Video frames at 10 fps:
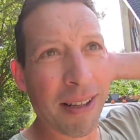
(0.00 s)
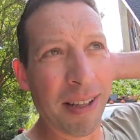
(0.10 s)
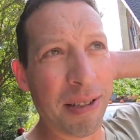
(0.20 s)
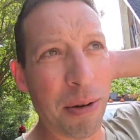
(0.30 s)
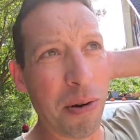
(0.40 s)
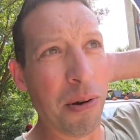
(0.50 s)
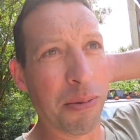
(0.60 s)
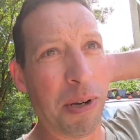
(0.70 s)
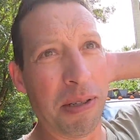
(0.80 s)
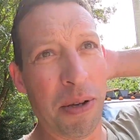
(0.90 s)
This dude knows
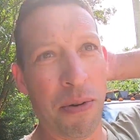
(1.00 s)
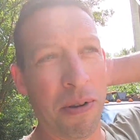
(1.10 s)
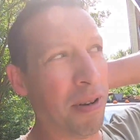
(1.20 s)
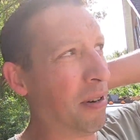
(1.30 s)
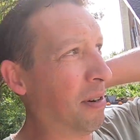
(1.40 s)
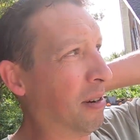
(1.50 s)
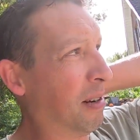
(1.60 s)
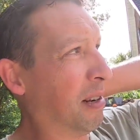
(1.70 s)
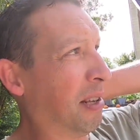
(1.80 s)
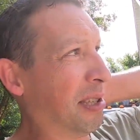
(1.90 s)
what he's doing.
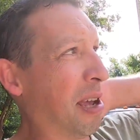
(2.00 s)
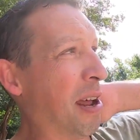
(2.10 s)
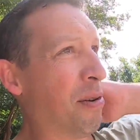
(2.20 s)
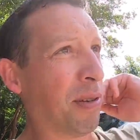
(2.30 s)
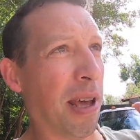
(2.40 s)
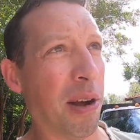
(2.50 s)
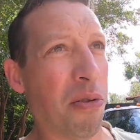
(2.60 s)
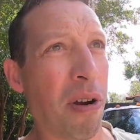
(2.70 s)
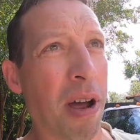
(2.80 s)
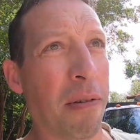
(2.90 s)
This guy knows how to
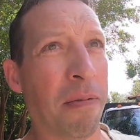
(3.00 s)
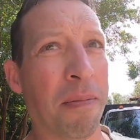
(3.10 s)
drive.